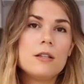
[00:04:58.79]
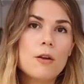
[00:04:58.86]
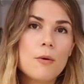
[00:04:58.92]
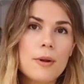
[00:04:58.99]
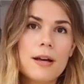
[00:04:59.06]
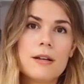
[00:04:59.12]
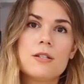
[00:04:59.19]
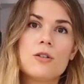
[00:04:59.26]
no
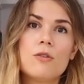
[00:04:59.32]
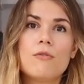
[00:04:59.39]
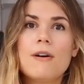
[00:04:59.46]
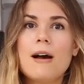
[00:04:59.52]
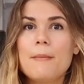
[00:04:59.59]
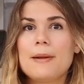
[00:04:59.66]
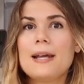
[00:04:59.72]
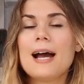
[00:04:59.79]
one else in your
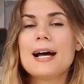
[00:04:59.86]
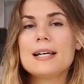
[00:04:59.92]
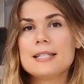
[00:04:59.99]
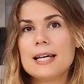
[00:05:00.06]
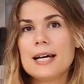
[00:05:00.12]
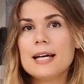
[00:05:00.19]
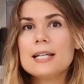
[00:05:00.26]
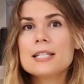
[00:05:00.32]
family has
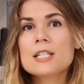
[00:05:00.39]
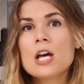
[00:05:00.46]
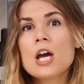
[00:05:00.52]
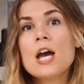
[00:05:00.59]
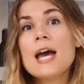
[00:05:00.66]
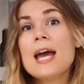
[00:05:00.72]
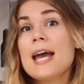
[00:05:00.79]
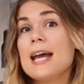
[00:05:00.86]
it,
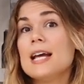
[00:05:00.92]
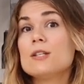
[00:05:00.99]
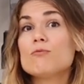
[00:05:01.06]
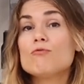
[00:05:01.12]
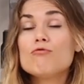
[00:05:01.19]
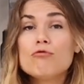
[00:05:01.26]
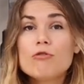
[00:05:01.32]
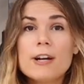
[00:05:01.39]

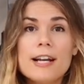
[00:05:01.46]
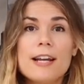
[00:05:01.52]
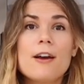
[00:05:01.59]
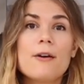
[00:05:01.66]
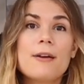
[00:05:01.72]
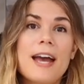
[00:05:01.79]
it's really